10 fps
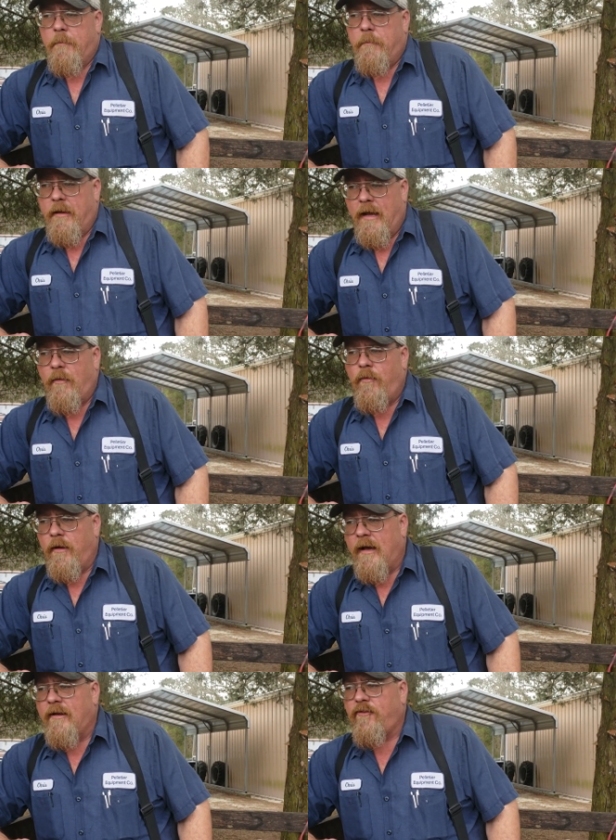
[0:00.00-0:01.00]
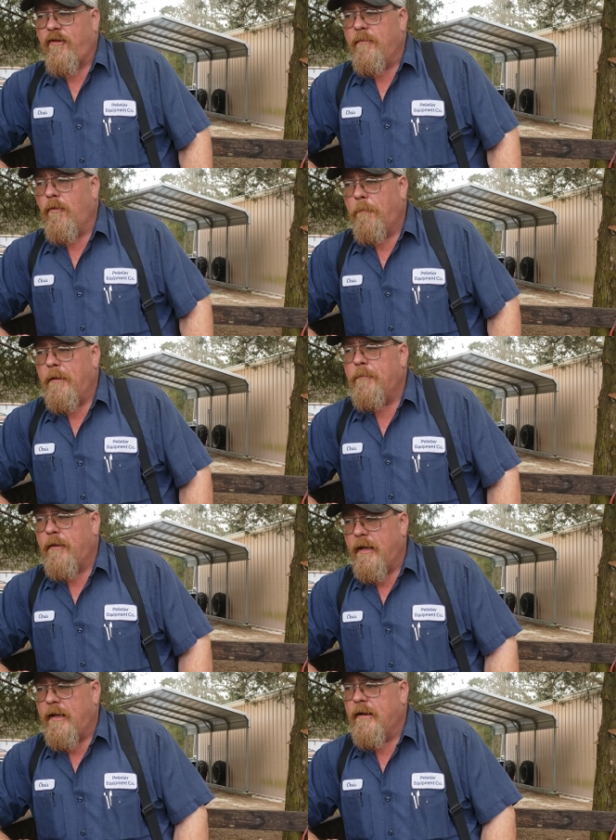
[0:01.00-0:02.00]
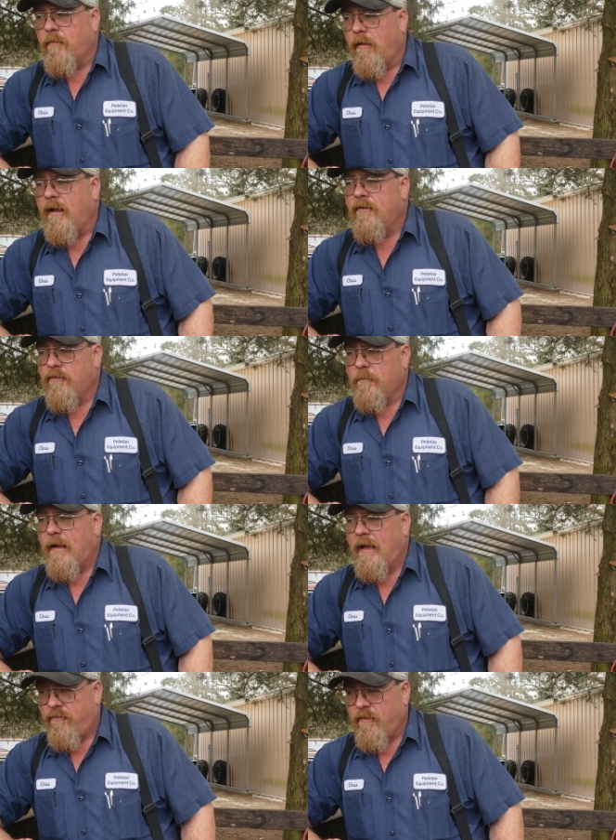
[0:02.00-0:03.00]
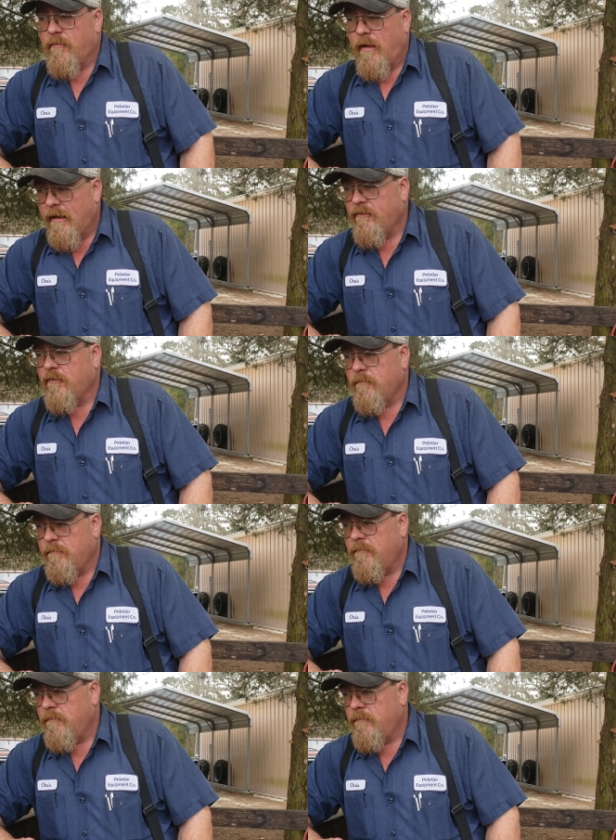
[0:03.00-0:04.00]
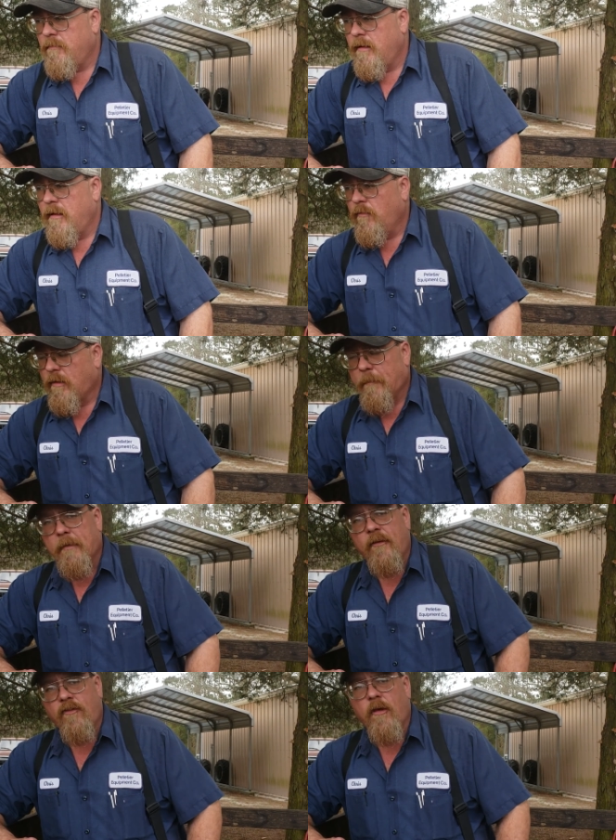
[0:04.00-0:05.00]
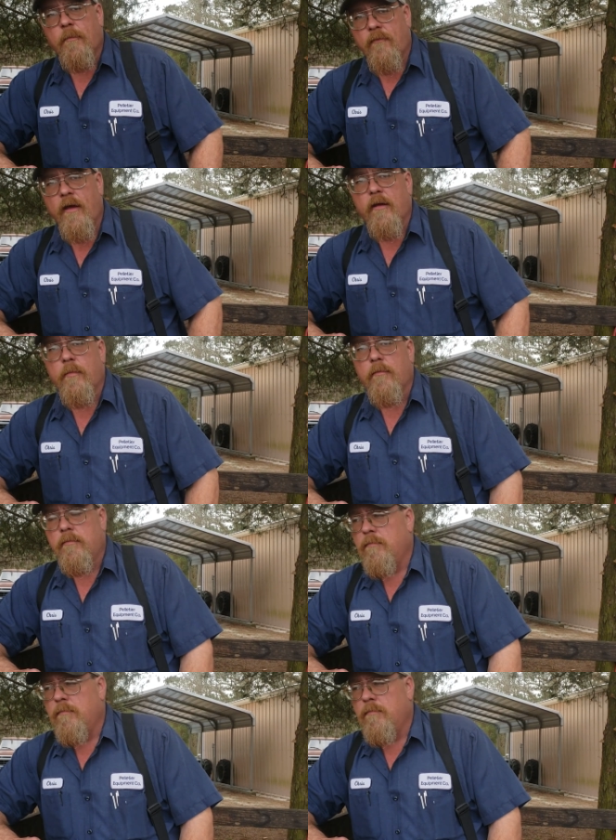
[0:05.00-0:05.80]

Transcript: But I would like to see more people get into raising them, actually raising them, where they be some available.